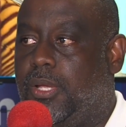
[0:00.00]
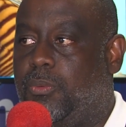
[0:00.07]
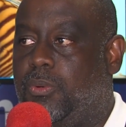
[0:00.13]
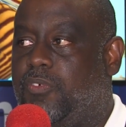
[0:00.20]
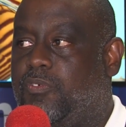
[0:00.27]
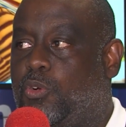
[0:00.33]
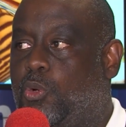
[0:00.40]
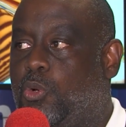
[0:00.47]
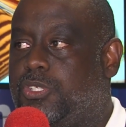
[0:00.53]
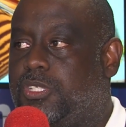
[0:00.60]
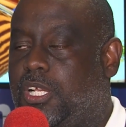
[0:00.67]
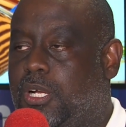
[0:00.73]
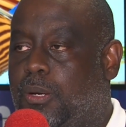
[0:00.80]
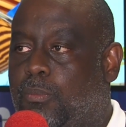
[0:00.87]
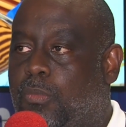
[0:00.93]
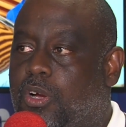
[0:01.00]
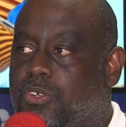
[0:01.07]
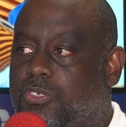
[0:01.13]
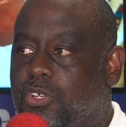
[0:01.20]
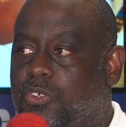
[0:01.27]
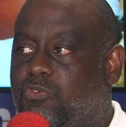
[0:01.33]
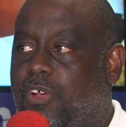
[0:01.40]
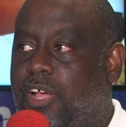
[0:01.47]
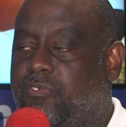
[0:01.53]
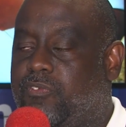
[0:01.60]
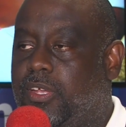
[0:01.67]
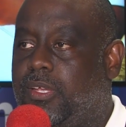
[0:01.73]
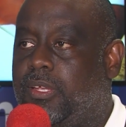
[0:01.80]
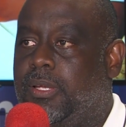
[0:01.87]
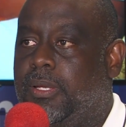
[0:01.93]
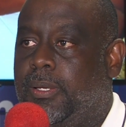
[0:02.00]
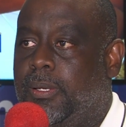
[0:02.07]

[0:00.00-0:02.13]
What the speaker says: It would have closed to commercial traffic,